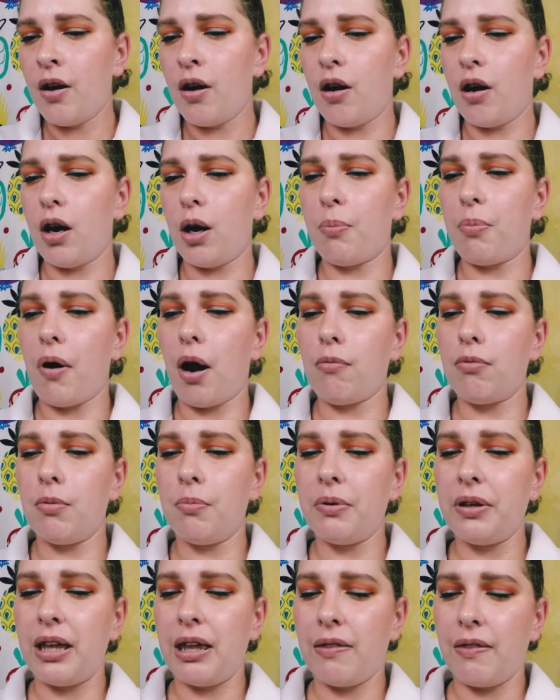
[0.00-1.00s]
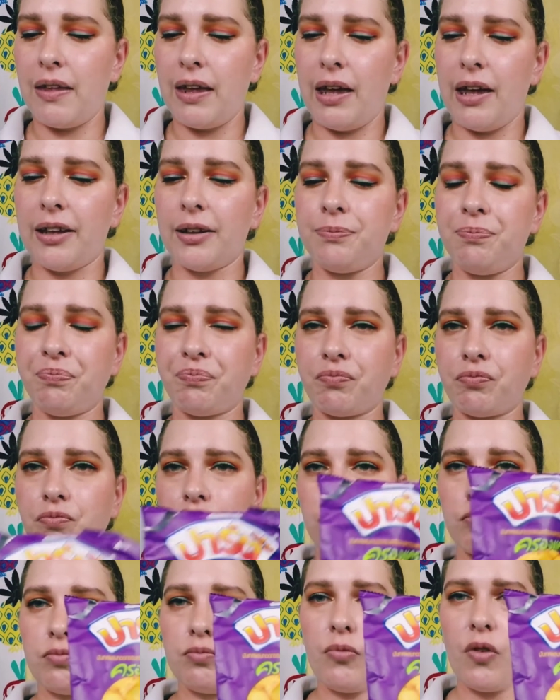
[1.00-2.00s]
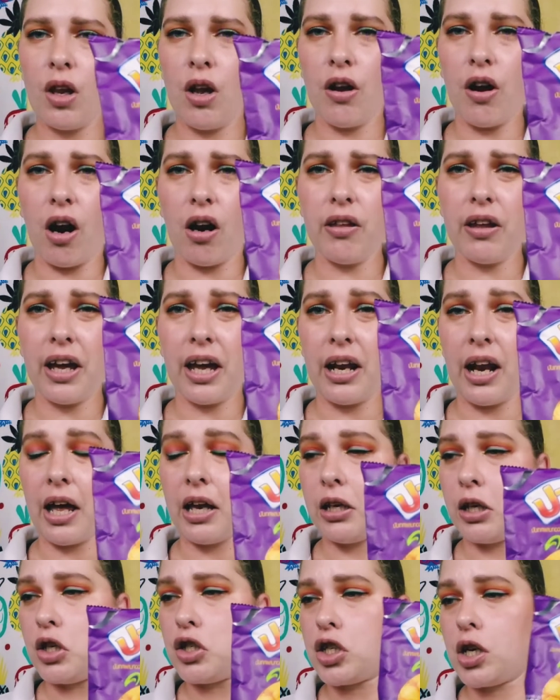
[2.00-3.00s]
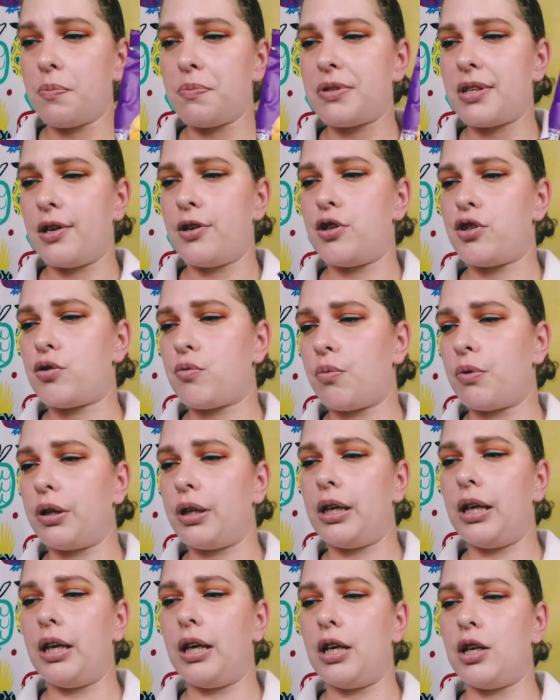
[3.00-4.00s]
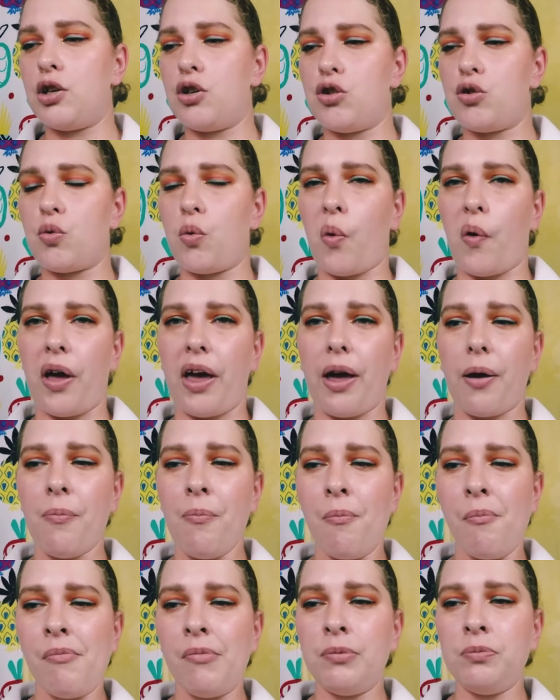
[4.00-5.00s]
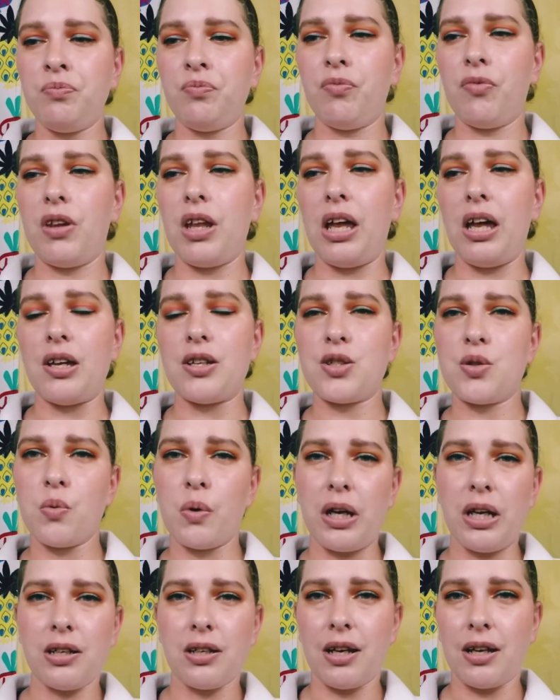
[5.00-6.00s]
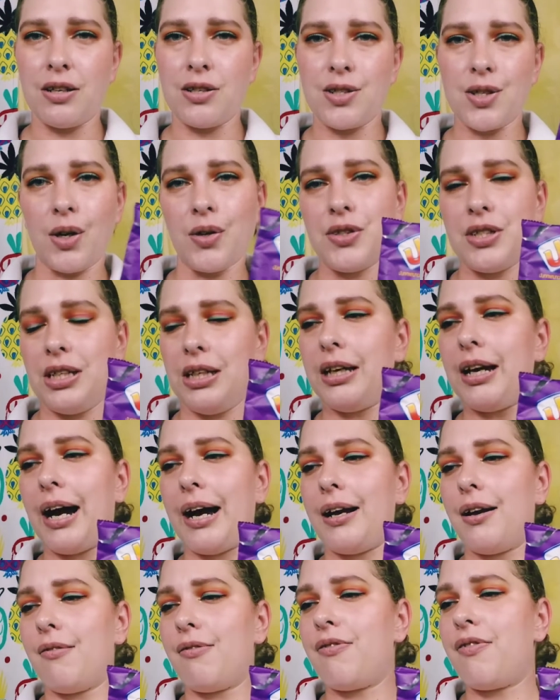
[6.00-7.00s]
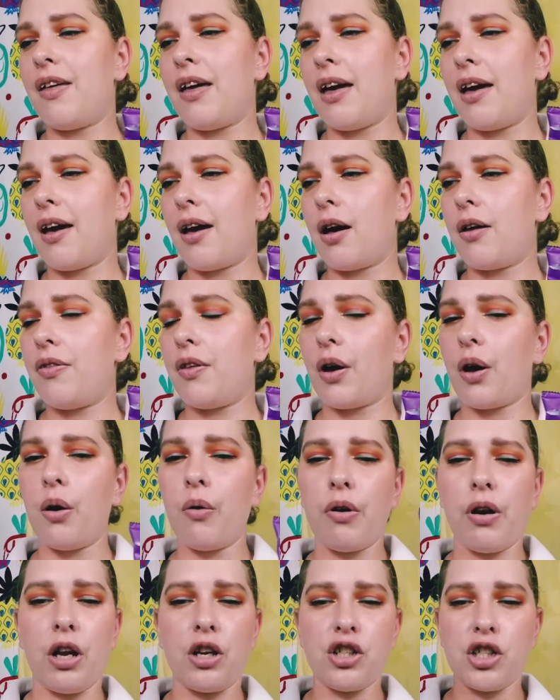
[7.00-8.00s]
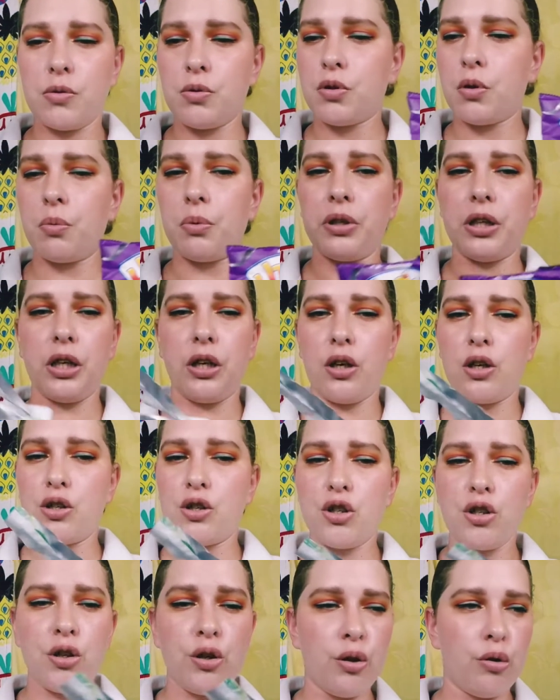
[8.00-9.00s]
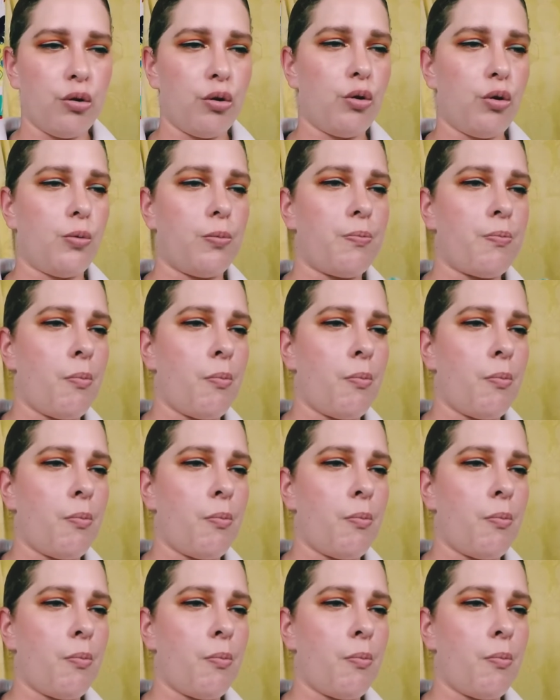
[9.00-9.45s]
are probably the garlic and honey chips. I just really enjoy the sweet and salty kind of thing. The coconut chips are really good too.